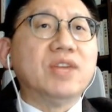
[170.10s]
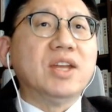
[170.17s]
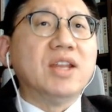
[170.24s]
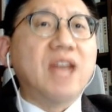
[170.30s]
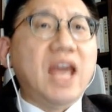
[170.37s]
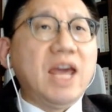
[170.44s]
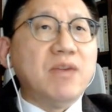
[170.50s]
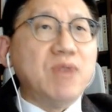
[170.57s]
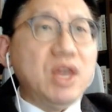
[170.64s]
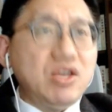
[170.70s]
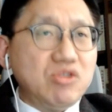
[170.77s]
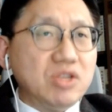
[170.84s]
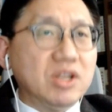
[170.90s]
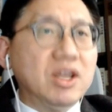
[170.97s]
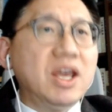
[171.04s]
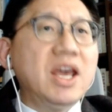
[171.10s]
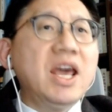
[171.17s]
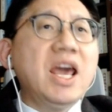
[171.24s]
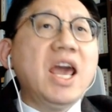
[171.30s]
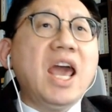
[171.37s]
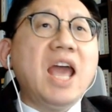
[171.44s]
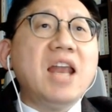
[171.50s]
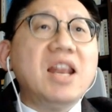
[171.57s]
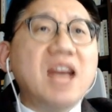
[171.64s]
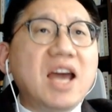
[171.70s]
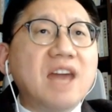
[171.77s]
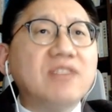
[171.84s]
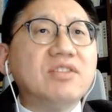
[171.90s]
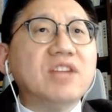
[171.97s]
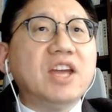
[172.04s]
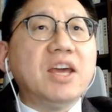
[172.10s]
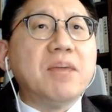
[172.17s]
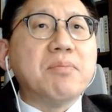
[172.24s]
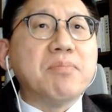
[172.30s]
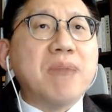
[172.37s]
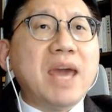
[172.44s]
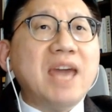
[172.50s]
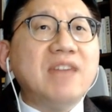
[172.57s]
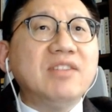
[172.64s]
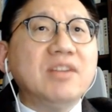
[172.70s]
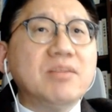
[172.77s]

and aviation. And lastly, basic